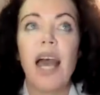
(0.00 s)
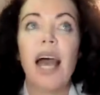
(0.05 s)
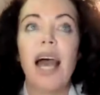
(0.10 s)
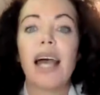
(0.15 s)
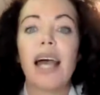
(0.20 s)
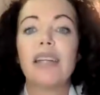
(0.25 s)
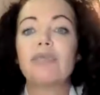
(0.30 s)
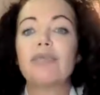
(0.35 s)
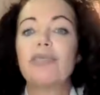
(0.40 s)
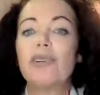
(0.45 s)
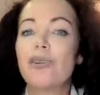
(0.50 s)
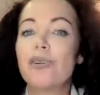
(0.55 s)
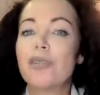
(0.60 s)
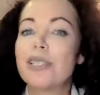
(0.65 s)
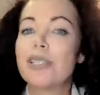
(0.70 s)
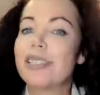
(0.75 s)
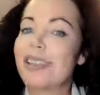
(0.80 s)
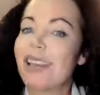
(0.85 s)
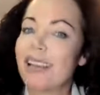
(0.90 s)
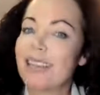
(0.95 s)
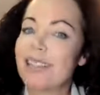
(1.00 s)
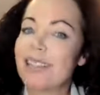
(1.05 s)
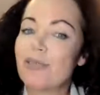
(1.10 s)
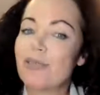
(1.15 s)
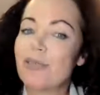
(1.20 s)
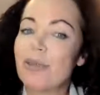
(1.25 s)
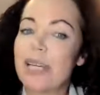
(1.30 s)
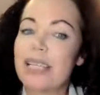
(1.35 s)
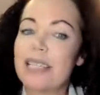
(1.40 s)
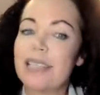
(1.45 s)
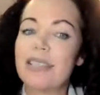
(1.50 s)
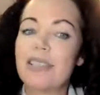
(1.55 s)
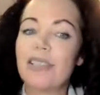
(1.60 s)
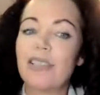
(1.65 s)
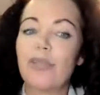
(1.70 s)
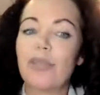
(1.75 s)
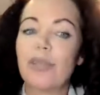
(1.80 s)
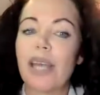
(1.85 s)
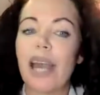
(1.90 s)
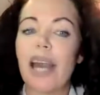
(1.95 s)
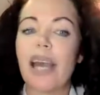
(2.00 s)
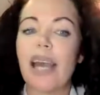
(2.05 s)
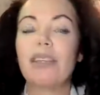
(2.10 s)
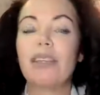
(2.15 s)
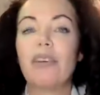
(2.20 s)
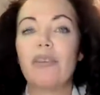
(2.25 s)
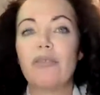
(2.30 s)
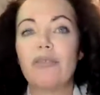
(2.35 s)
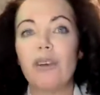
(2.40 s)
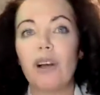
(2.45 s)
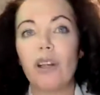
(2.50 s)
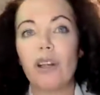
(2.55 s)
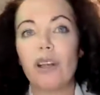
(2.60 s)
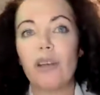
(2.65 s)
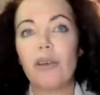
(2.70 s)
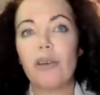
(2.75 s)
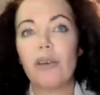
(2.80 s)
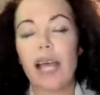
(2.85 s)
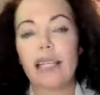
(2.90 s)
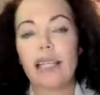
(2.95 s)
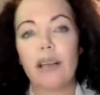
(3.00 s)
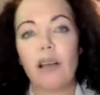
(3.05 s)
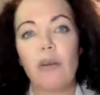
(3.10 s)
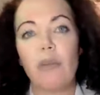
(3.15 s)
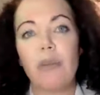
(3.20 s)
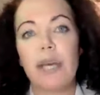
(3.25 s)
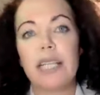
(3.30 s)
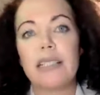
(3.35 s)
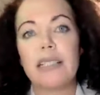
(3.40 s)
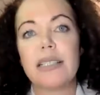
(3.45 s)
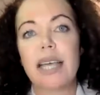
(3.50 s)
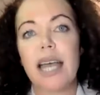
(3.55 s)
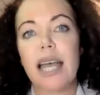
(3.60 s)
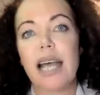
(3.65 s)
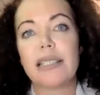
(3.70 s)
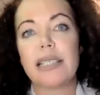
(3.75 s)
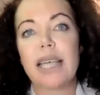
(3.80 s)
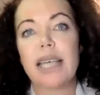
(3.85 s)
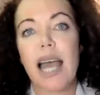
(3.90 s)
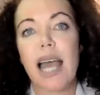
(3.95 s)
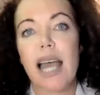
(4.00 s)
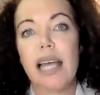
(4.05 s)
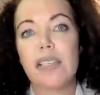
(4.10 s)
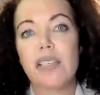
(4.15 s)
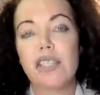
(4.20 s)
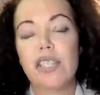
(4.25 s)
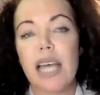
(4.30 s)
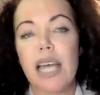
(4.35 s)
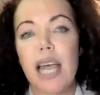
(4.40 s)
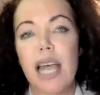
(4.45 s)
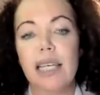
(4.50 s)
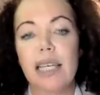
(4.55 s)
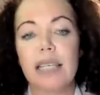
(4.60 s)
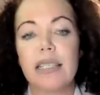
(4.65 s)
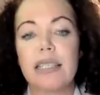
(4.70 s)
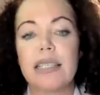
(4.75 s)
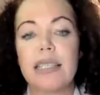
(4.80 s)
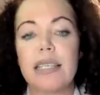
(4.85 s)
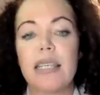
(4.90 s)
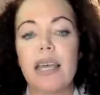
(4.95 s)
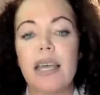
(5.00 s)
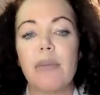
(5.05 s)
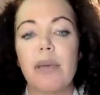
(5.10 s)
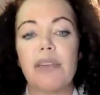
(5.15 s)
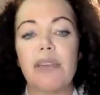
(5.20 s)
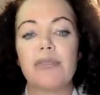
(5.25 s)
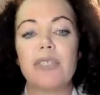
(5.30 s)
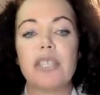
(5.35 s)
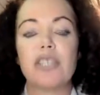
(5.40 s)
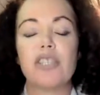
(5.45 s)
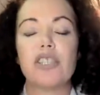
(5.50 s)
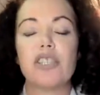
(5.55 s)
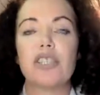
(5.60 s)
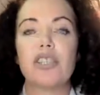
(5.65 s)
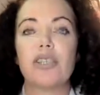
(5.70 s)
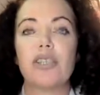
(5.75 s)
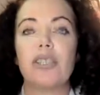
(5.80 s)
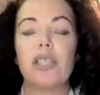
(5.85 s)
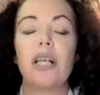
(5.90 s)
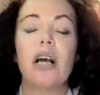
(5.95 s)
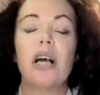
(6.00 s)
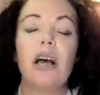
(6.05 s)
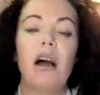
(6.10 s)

And of course, as always, you can follow and comment at hashtag TMFDigital